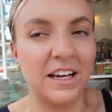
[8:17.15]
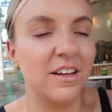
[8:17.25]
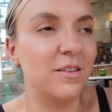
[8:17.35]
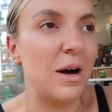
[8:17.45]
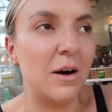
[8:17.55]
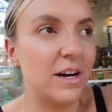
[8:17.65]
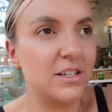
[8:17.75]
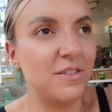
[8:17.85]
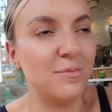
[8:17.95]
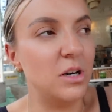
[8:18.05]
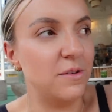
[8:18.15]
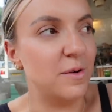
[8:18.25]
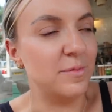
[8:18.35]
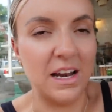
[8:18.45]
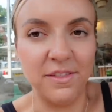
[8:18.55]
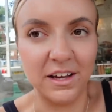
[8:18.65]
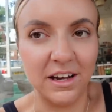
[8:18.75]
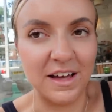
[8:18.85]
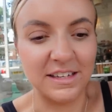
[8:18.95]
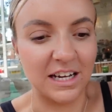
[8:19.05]
at, well, I don't think Molly filmed anything
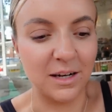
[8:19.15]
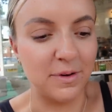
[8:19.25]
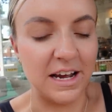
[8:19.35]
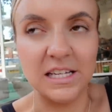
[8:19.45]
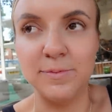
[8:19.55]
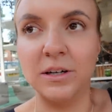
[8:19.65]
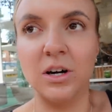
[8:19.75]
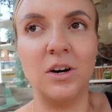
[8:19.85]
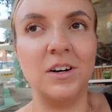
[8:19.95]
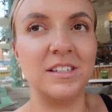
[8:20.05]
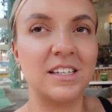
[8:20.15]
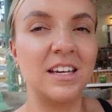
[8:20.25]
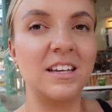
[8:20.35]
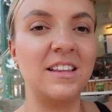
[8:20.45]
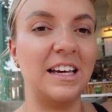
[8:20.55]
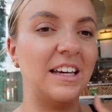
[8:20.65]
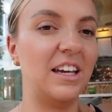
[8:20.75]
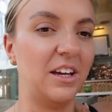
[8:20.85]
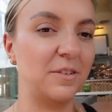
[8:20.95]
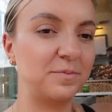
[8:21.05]
at that second place because, thank
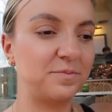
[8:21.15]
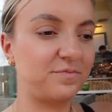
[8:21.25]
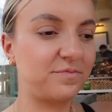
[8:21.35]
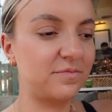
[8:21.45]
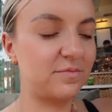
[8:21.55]
you